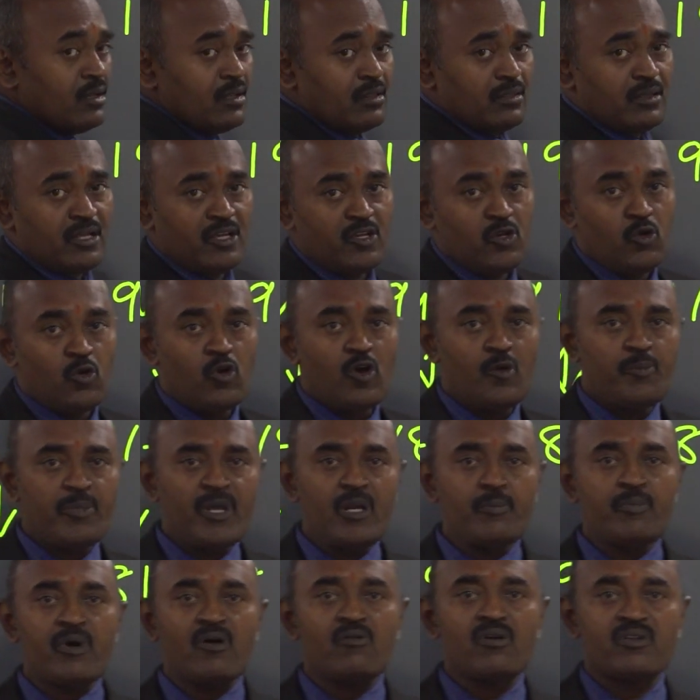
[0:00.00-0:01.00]
the
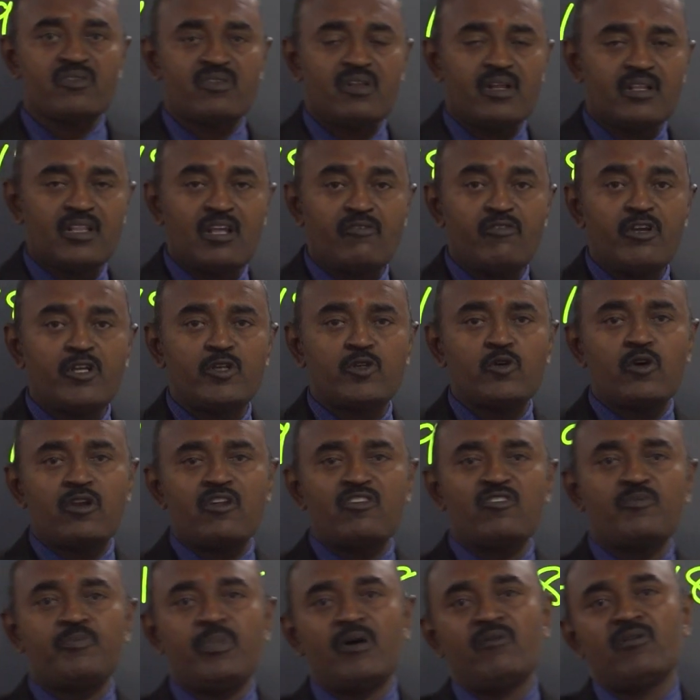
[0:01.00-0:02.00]
European powers, like the
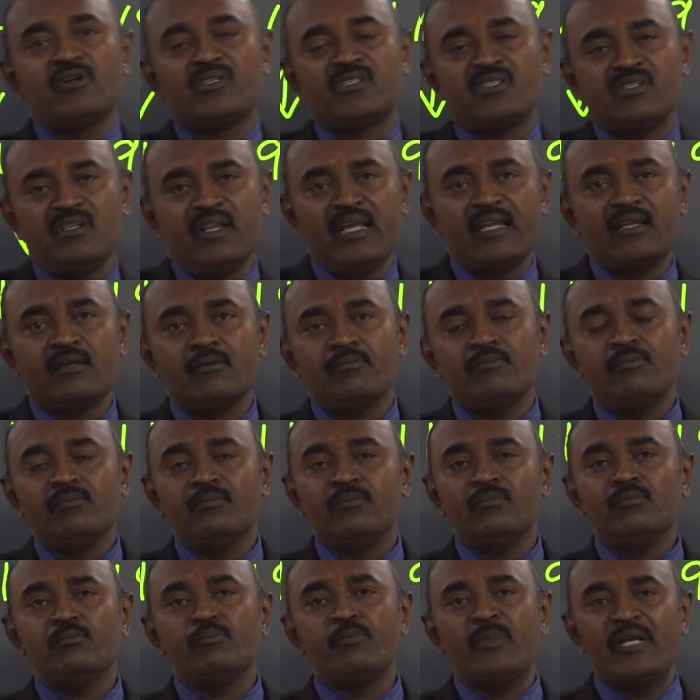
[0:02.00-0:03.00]
victorious powers like
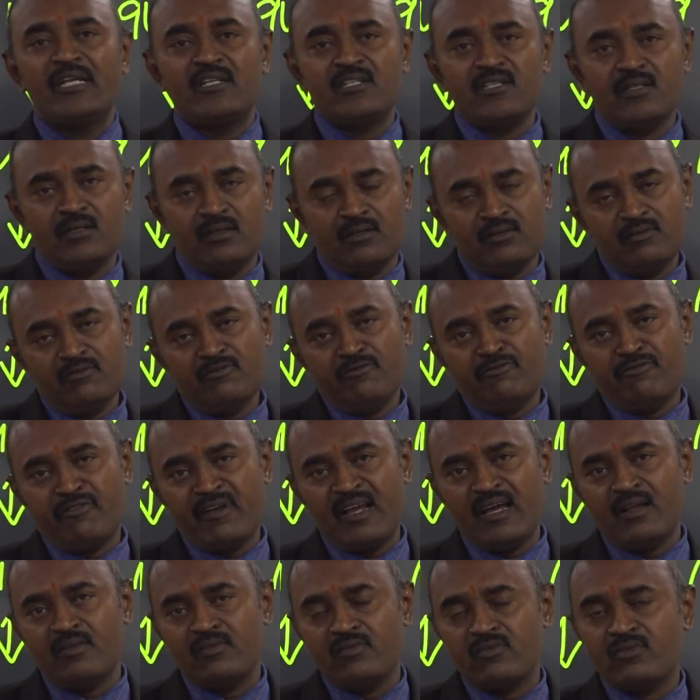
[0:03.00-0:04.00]
Britain,
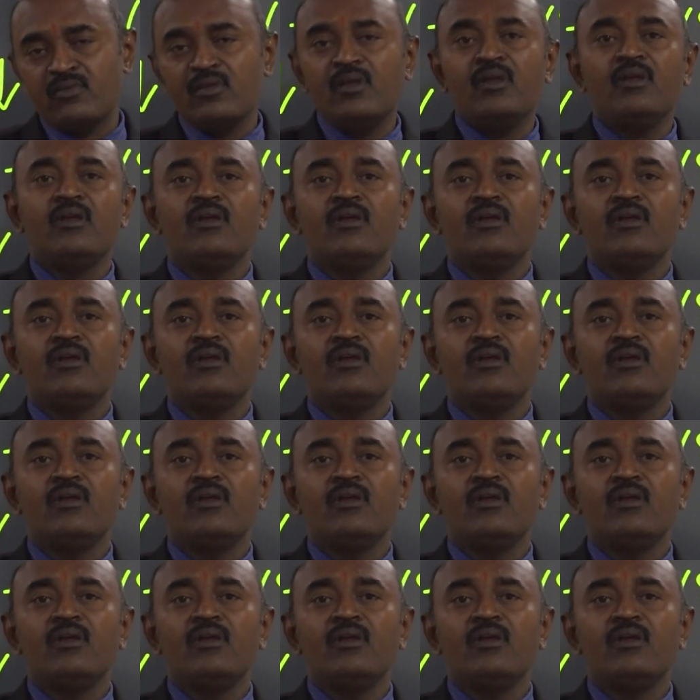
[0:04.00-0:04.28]
France,